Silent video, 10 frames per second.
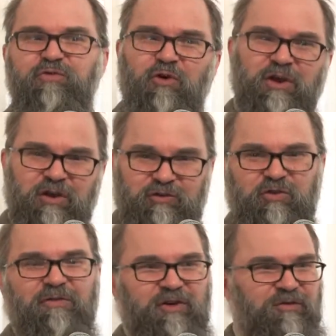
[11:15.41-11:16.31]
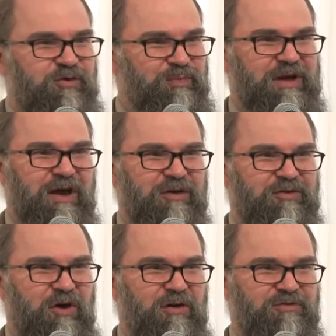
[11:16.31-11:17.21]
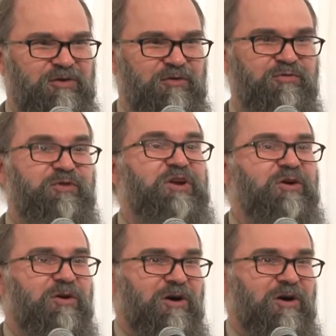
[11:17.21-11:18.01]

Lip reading: the Conservatives because of the fear